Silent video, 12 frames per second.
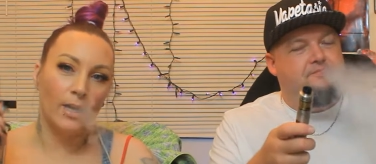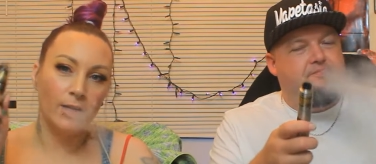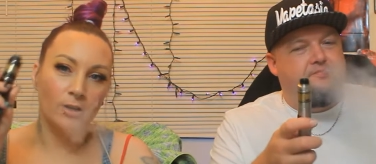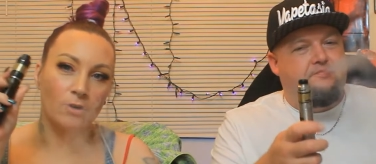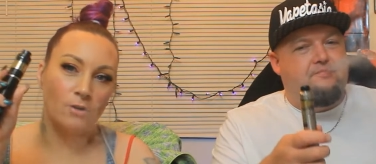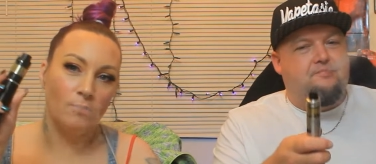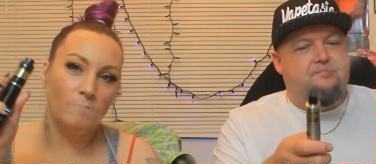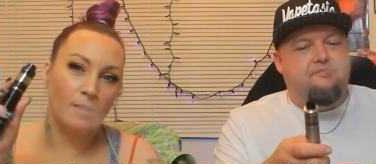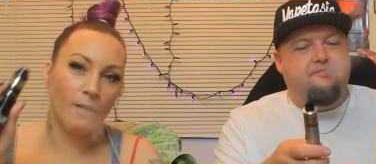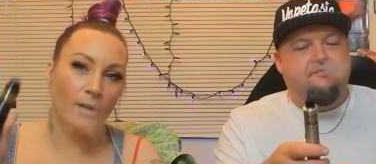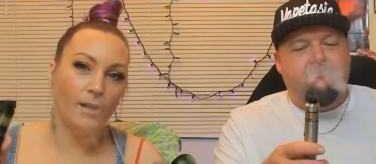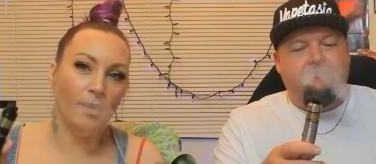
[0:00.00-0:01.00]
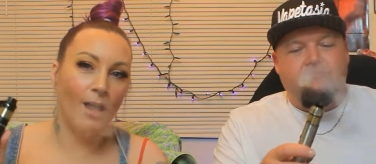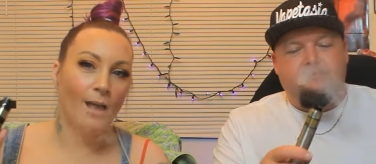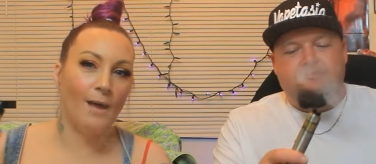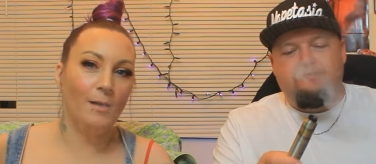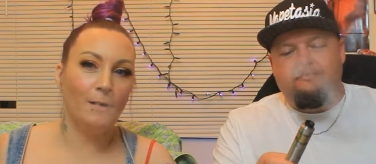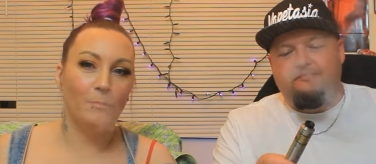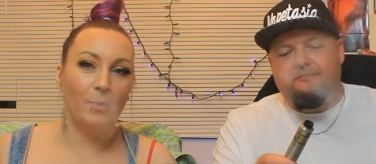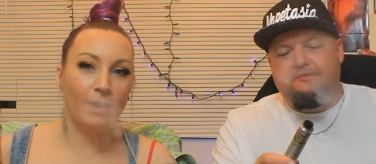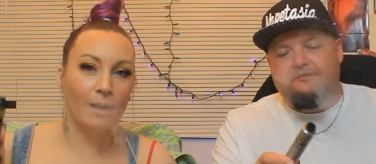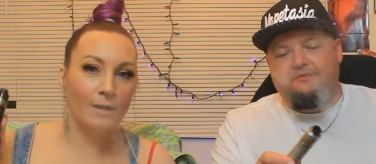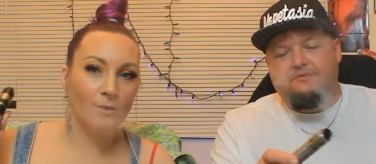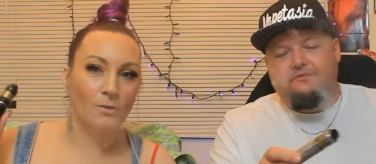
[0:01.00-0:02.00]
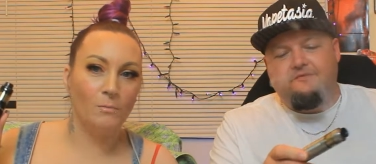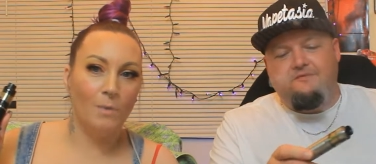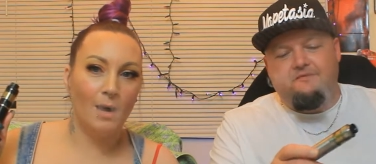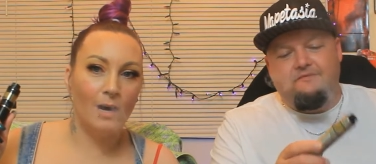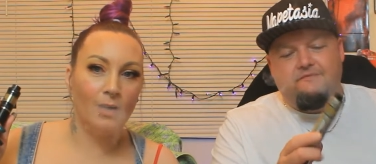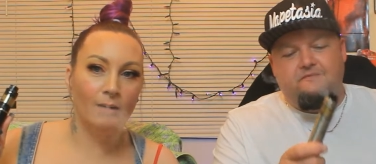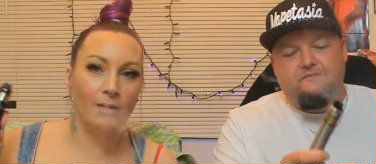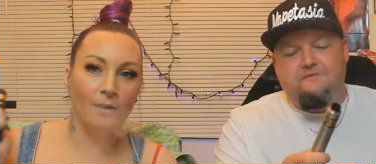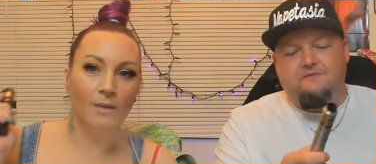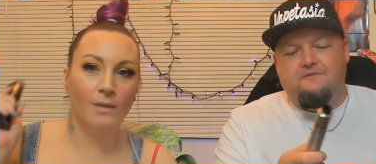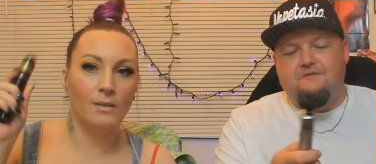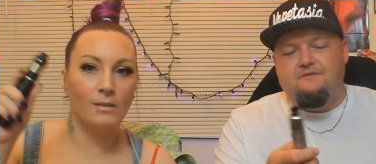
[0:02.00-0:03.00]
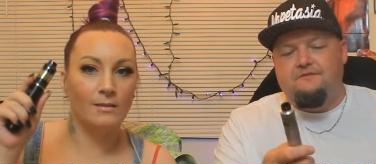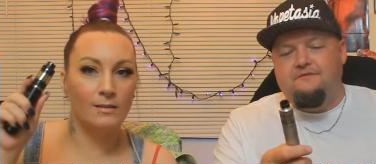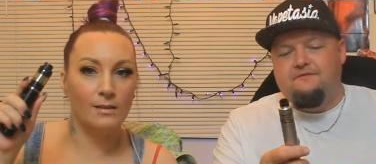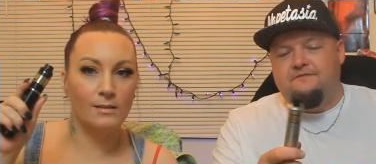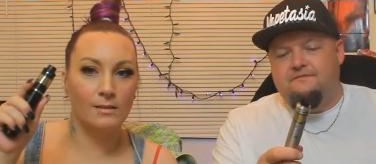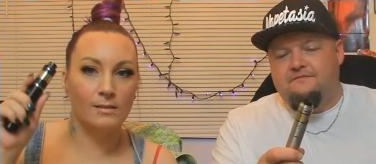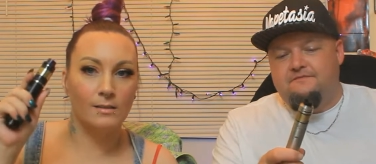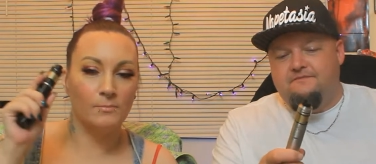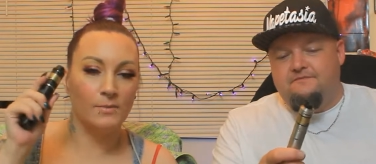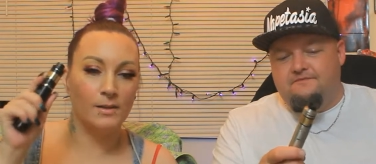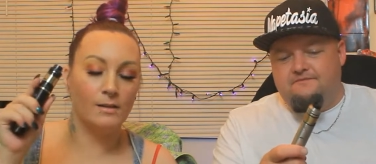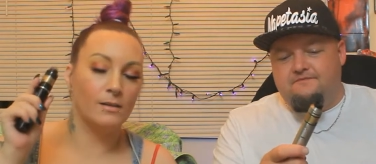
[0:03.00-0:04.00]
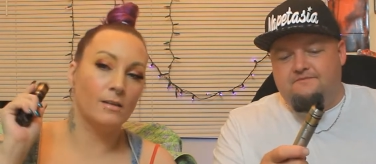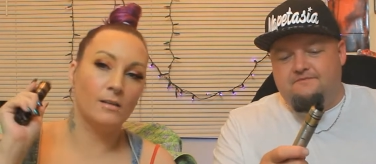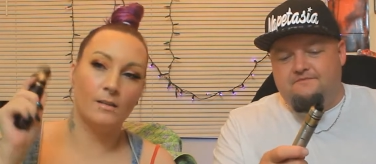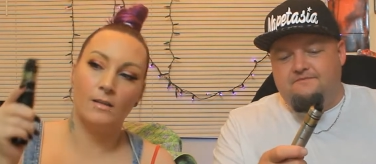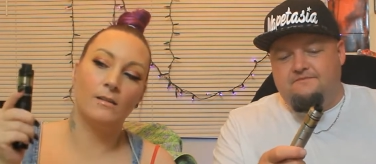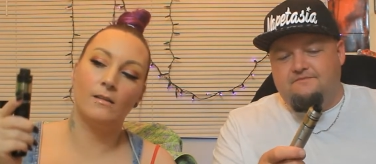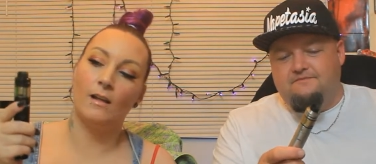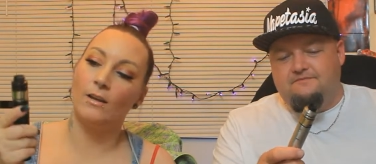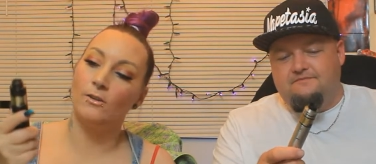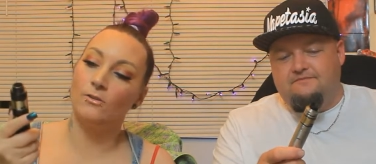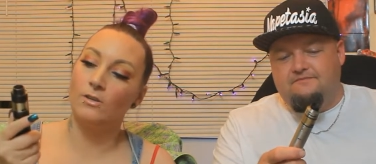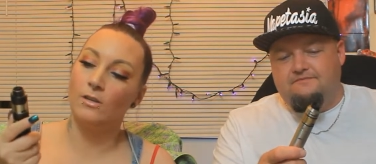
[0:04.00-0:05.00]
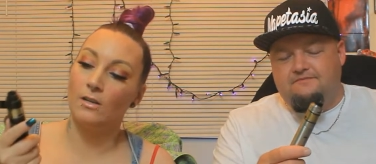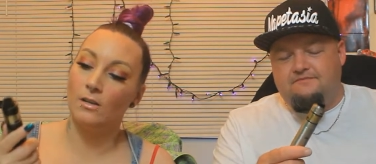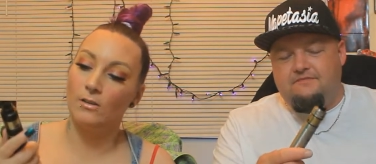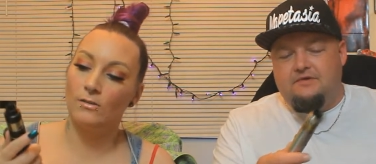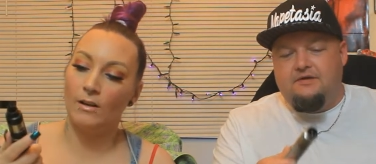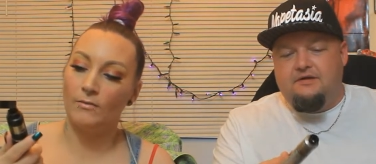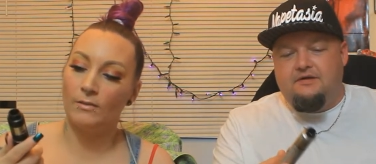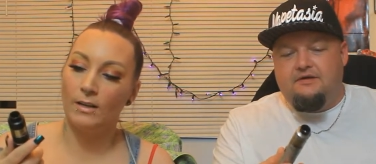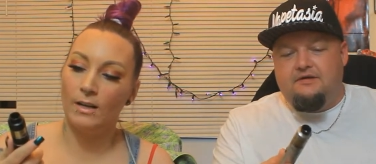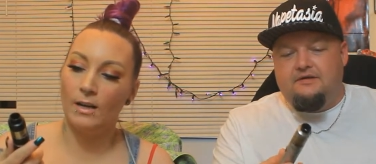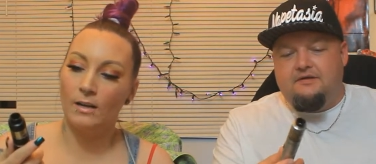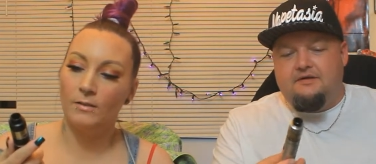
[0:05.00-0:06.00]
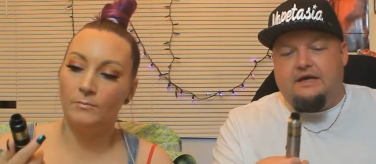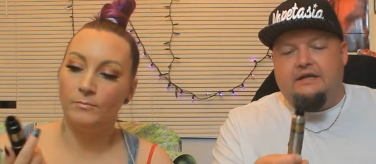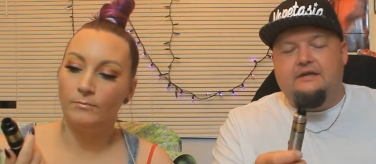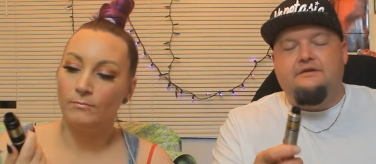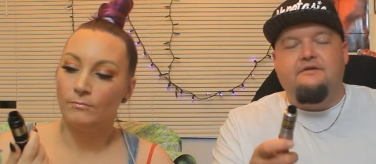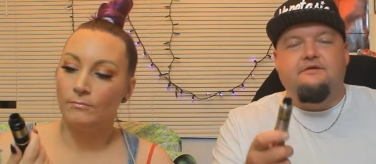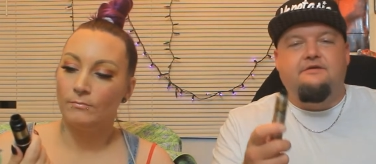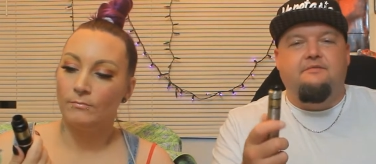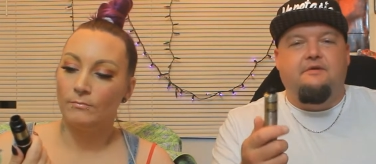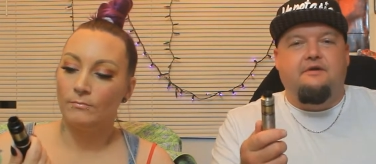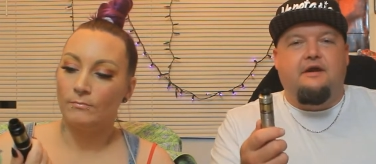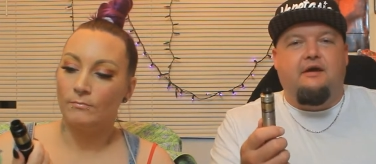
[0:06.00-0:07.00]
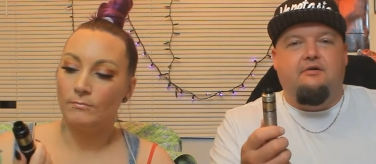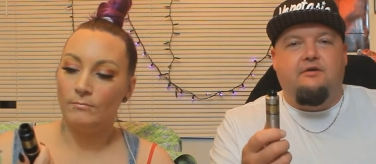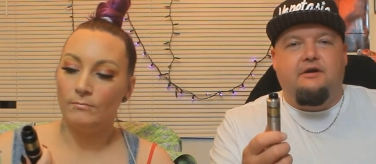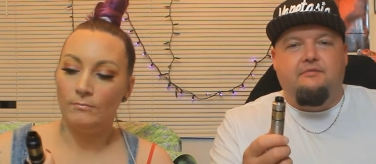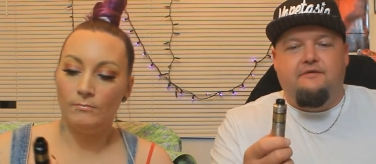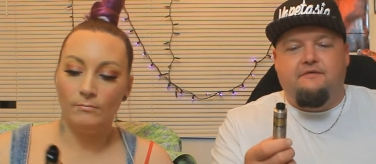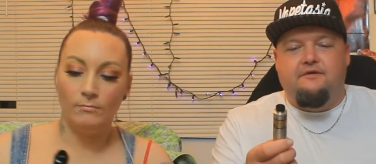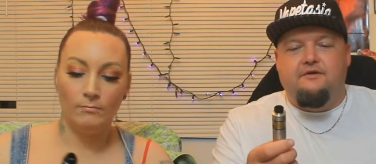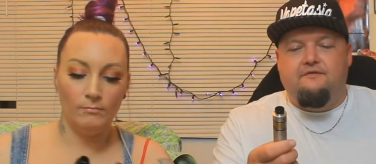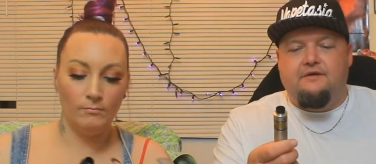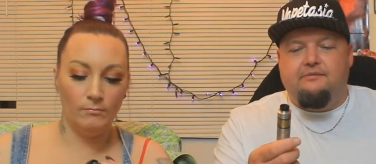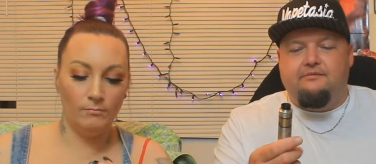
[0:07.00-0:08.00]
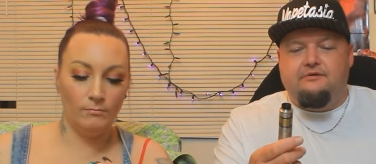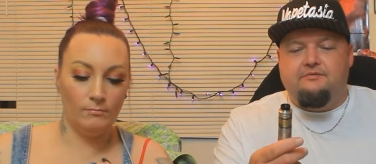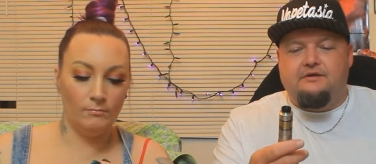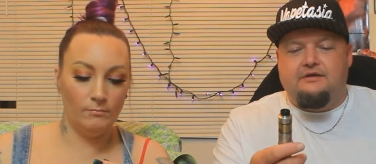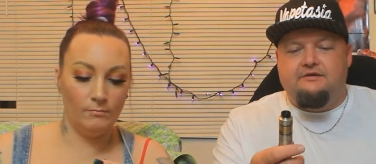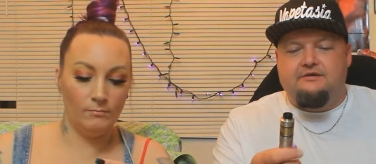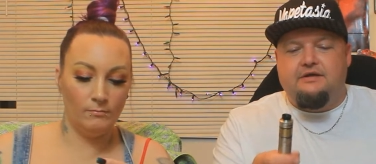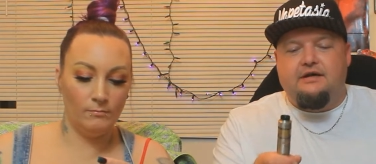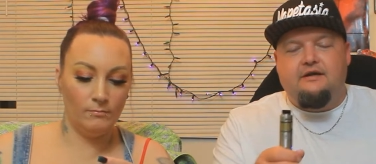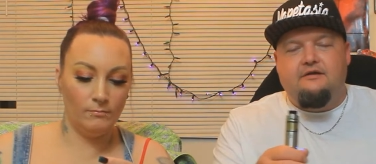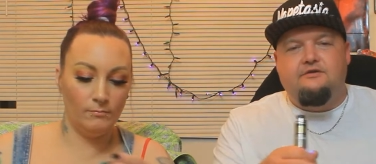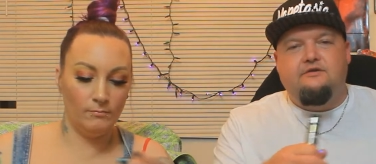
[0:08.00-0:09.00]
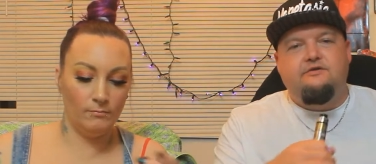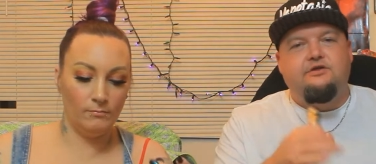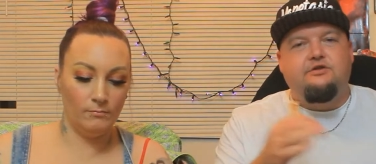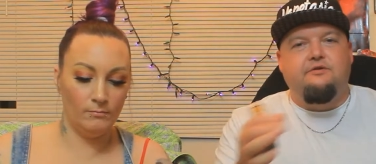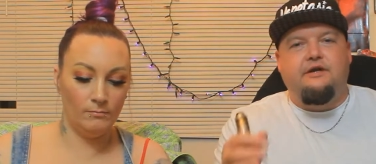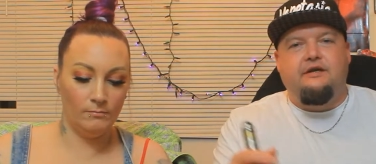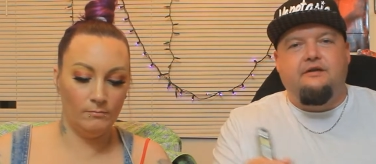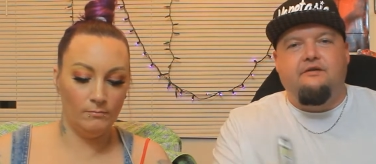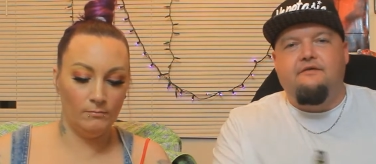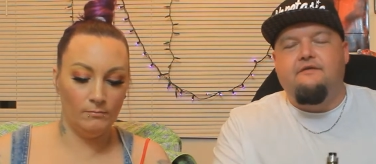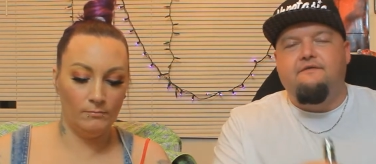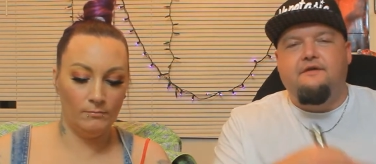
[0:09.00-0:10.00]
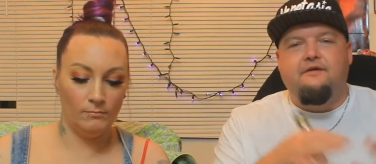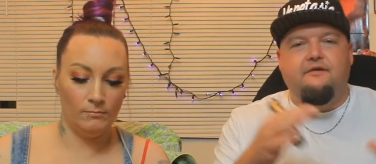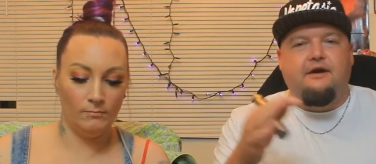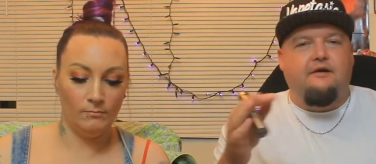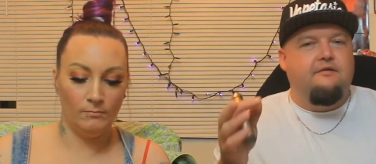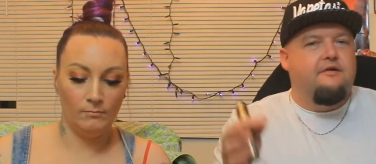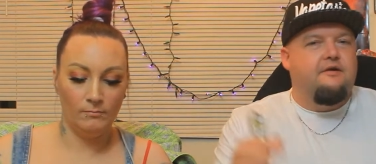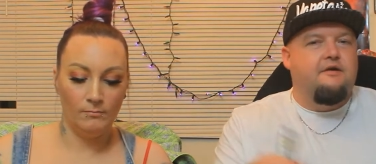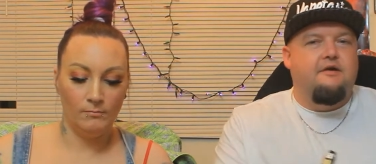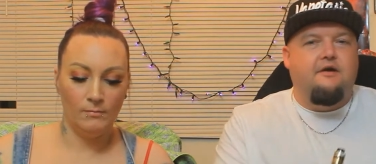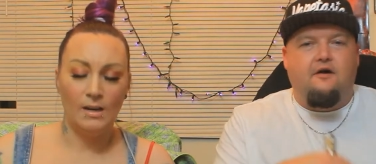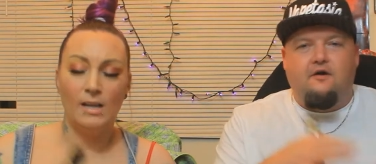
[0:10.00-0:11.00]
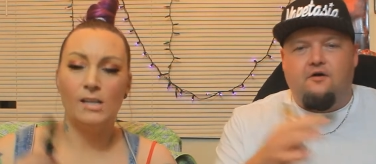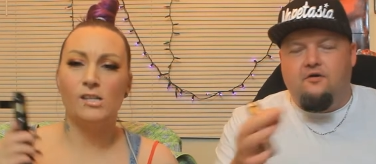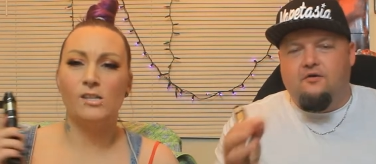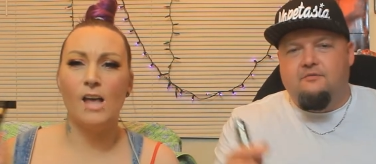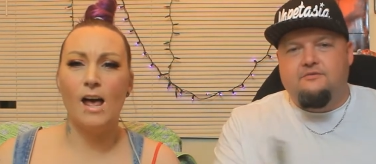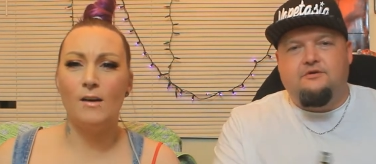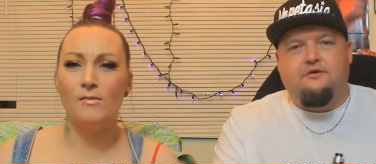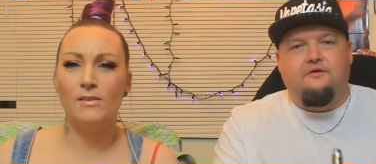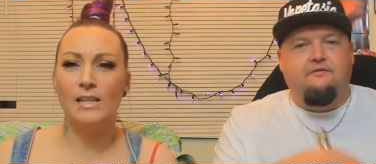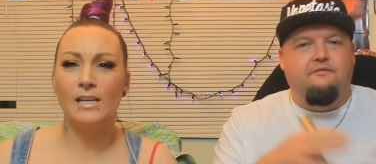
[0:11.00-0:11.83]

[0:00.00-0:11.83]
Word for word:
Speaker 1: you're using a mechanical mod. This is something that you should definitely get.
Speaker 2: And it's also something that I would recommend for new vapors because there's not there's no mm. screen. You don't have to figure out ohms or